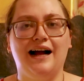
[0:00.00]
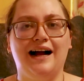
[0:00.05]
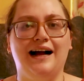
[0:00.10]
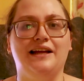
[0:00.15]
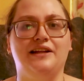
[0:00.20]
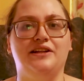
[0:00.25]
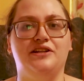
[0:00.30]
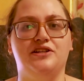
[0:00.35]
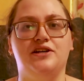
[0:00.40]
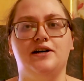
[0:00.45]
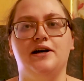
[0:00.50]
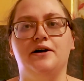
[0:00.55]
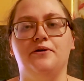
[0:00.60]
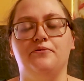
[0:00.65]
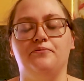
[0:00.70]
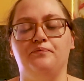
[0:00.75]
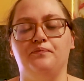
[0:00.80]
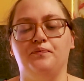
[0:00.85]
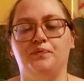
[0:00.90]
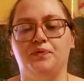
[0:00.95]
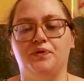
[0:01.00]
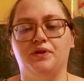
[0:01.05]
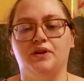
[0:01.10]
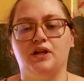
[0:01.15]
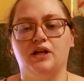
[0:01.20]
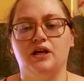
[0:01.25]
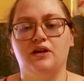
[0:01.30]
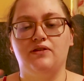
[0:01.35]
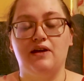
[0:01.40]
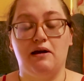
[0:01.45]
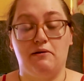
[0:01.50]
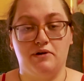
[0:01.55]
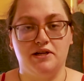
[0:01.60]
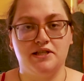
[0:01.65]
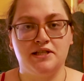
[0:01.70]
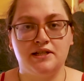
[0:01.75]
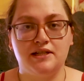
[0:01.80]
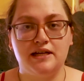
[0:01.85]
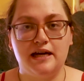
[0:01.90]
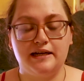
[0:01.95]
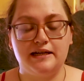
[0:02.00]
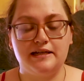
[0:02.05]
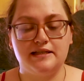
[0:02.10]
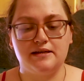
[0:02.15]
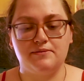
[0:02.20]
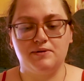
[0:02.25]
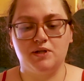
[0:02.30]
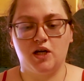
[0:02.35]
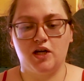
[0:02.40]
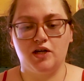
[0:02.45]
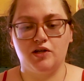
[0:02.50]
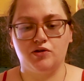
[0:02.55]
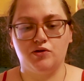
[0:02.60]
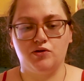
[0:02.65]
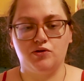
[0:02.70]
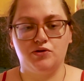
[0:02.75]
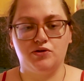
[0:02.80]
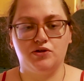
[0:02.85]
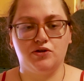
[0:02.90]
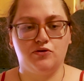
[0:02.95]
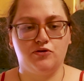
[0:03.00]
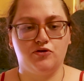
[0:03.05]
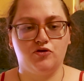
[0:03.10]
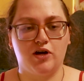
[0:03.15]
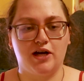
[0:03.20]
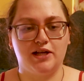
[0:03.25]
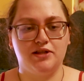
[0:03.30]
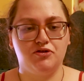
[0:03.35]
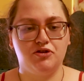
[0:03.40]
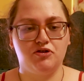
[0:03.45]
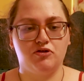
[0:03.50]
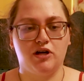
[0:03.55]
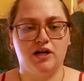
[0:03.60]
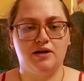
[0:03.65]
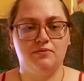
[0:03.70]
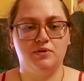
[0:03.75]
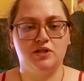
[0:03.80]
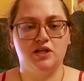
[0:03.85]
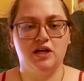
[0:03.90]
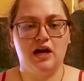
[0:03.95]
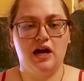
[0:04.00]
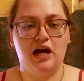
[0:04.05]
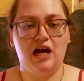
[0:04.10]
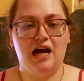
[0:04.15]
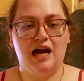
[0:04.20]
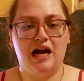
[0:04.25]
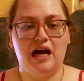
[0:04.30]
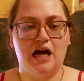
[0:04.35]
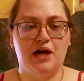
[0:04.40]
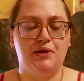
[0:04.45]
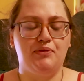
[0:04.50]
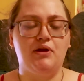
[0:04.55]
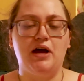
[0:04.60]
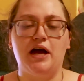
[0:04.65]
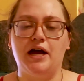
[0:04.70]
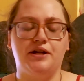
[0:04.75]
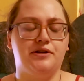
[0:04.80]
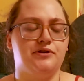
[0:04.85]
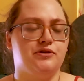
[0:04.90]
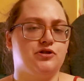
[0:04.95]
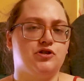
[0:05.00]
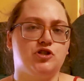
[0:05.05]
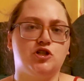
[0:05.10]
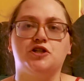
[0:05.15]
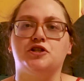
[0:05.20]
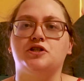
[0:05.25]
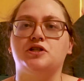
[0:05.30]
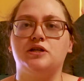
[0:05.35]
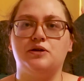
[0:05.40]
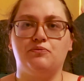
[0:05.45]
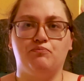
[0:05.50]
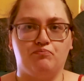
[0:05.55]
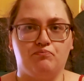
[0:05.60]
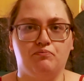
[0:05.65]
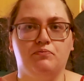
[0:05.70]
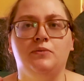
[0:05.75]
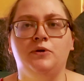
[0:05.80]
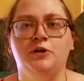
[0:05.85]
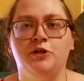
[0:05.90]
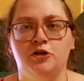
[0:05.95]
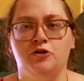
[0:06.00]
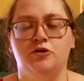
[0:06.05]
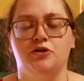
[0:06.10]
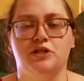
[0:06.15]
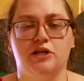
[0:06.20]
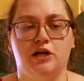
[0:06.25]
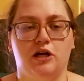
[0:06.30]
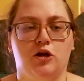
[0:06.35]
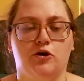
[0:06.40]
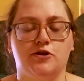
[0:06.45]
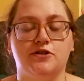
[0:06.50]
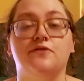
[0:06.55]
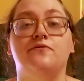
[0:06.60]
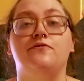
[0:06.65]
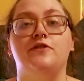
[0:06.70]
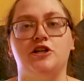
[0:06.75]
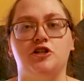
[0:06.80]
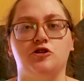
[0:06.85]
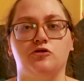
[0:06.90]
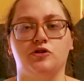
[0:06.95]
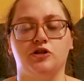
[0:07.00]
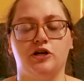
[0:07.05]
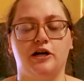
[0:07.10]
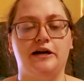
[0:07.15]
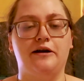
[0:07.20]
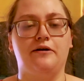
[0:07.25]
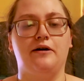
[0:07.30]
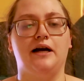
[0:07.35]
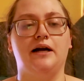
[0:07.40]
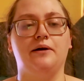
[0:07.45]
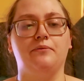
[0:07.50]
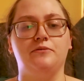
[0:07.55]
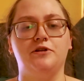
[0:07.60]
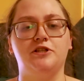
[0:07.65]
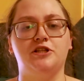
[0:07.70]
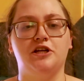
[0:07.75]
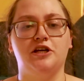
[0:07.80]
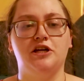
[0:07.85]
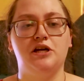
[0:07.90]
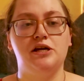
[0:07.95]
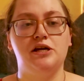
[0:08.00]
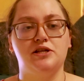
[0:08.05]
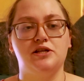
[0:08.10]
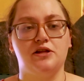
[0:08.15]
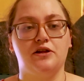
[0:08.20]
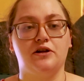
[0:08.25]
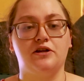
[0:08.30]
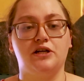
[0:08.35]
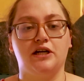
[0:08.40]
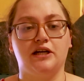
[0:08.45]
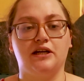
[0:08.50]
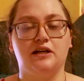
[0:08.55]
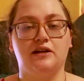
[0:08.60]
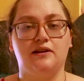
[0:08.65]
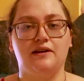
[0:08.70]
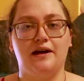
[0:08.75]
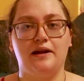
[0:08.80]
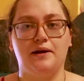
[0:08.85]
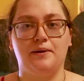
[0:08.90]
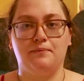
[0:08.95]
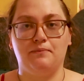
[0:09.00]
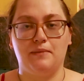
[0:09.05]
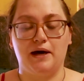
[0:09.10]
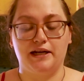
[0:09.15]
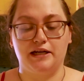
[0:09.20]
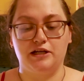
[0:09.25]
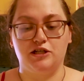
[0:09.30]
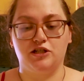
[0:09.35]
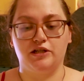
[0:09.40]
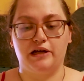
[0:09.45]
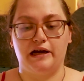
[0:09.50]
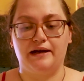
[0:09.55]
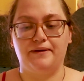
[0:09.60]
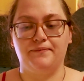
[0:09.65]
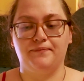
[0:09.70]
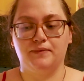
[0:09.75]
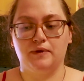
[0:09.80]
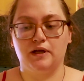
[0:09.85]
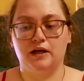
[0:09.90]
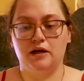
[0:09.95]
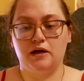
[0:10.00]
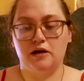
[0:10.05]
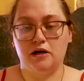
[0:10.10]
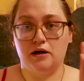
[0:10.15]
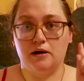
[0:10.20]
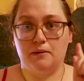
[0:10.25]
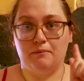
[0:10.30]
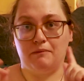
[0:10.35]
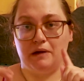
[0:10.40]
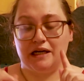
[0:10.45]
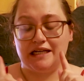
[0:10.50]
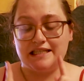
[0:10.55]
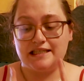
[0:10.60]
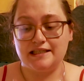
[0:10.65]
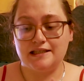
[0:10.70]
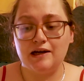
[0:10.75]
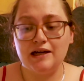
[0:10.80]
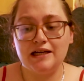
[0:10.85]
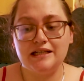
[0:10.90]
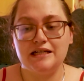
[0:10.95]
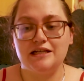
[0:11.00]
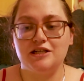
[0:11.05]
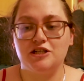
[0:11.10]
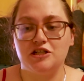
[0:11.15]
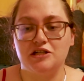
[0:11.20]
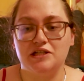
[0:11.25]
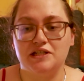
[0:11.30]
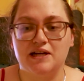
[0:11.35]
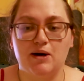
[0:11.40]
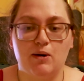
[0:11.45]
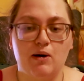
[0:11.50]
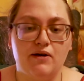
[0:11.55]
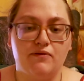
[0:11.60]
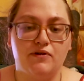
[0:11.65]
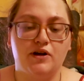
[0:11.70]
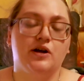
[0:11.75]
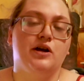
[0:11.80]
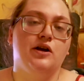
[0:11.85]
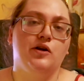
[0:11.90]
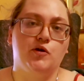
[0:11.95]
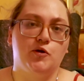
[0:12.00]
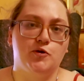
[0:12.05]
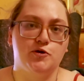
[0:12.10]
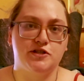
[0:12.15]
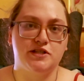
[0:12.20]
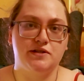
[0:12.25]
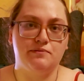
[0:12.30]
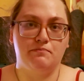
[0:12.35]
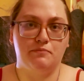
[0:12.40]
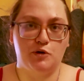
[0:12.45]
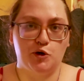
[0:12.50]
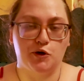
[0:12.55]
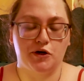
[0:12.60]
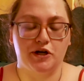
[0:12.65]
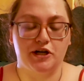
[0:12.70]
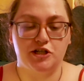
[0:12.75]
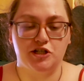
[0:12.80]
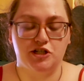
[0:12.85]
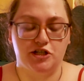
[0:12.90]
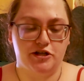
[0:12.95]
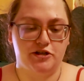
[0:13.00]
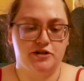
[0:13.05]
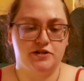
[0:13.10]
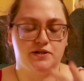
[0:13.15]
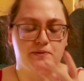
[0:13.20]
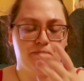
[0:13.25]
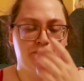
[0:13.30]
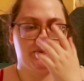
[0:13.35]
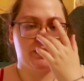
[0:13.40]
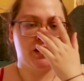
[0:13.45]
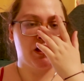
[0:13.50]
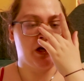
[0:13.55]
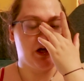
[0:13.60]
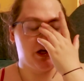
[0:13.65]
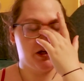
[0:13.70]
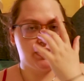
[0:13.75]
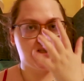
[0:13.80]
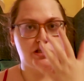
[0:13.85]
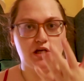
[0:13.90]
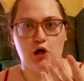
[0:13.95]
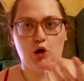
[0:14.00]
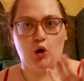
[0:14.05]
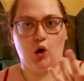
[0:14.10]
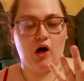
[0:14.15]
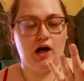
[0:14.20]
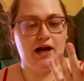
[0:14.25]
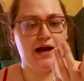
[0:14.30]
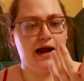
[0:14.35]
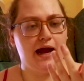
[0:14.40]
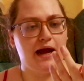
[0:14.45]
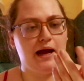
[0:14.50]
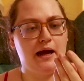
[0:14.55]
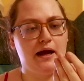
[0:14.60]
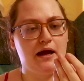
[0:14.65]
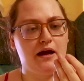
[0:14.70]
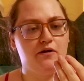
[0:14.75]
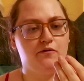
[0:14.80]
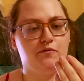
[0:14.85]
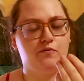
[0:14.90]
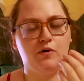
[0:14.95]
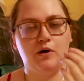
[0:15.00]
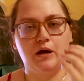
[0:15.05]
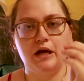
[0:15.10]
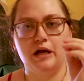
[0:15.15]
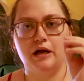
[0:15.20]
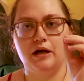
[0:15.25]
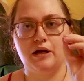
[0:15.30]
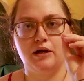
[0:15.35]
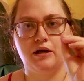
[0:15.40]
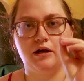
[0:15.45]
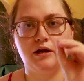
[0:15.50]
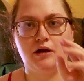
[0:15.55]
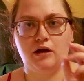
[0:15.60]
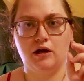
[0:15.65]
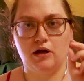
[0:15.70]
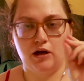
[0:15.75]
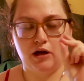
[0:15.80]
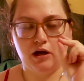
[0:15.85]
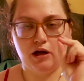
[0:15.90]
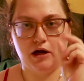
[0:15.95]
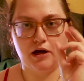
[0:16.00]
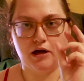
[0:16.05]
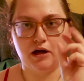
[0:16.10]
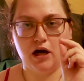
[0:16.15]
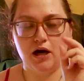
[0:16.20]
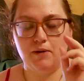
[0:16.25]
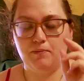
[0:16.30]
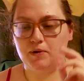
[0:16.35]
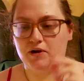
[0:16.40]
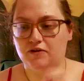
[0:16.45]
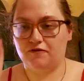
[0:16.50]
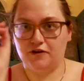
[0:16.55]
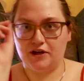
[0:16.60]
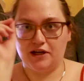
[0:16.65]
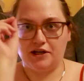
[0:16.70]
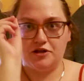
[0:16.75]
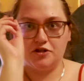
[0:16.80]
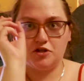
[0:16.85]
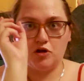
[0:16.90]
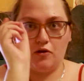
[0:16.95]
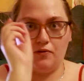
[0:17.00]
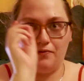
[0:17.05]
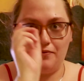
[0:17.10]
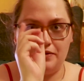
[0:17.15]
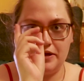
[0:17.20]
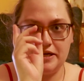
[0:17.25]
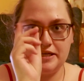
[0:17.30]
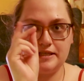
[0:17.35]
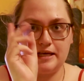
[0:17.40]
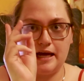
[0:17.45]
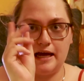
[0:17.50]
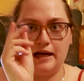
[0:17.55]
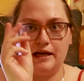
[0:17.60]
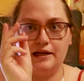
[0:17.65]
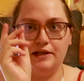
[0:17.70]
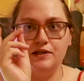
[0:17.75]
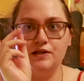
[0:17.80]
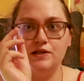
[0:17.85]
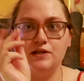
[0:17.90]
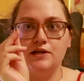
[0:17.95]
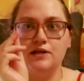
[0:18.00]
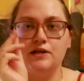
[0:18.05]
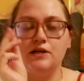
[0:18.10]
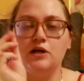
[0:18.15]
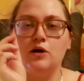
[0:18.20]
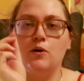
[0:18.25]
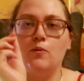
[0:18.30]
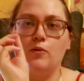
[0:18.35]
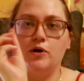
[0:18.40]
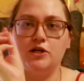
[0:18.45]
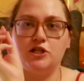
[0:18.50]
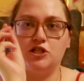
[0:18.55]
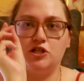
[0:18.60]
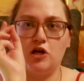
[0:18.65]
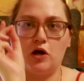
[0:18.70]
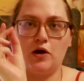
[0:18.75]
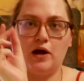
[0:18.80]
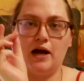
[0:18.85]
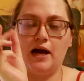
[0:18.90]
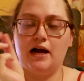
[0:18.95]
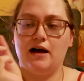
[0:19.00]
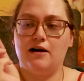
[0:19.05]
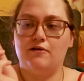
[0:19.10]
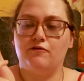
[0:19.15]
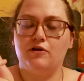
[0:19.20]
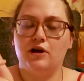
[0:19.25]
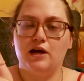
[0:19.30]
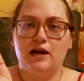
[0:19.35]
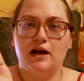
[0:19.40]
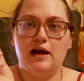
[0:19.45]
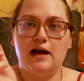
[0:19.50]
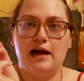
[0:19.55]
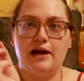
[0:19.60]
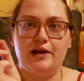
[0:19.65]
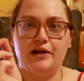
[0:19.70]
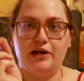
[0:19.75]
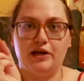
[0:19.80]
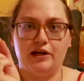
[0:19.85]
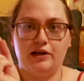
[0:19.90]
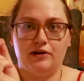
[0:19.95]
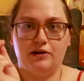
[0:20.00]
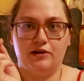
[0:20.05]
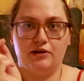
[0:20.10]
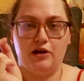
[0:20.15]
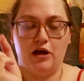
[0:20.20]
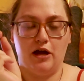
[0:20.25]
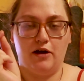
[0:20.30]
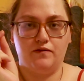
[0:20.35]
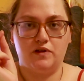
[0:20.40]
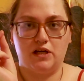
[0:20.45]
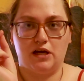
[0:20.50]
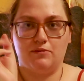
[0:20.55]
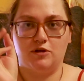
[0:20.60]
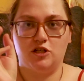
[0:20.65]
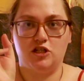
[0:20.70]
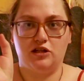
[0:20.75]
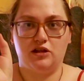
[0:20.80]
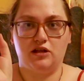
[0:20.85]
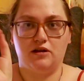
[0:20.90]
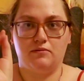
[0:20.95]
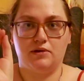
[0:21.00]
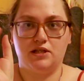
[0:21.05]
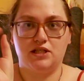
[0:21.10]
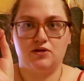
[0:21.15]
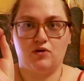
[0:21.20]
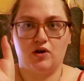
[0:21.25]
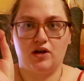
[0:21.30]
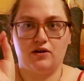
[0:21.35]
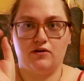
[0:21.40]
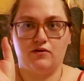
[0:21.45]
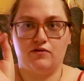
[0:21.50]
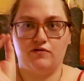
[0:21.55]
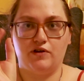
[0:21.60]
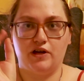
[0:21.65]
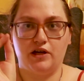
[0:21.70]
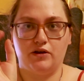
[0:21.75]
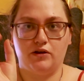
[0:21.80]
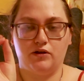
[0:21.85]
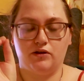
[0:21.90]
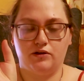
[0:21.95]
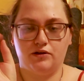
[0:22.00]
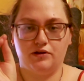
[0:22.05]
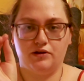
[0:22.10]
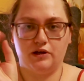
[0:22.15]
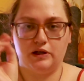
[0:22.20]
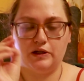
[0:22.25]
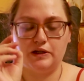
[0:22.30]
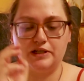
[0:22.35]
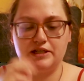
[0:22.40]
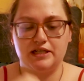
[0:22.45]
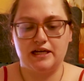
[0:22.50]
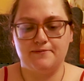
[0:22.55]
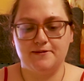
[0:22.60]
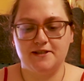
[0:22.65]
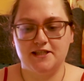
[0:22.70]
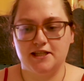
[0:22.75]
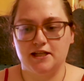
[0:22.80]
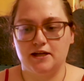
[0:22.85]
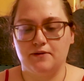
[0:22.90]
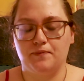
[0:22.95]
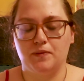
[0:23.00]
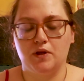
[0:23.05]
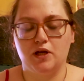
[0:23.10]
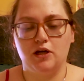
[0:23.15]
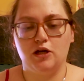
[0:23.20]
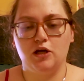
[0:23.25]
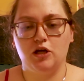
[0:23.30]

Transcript: and there isn't any subtitles or transcript, and then just using a lot of visual diagrams so that I can then manage that. My sight issues, however, can cause some more issues. So I have a couple of fingers on this hand which don't have any nerve damage in them, and so I can feel on the tips of them.